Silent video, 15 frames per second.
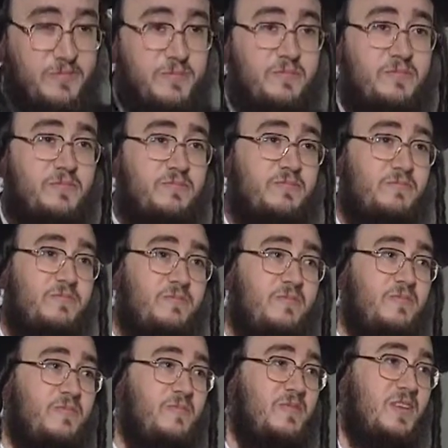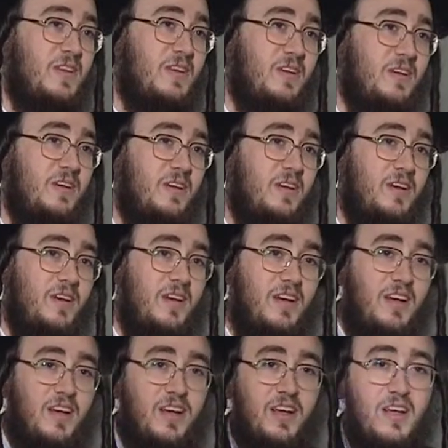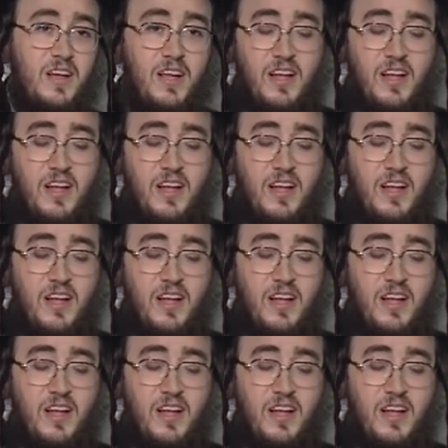Nothing is said.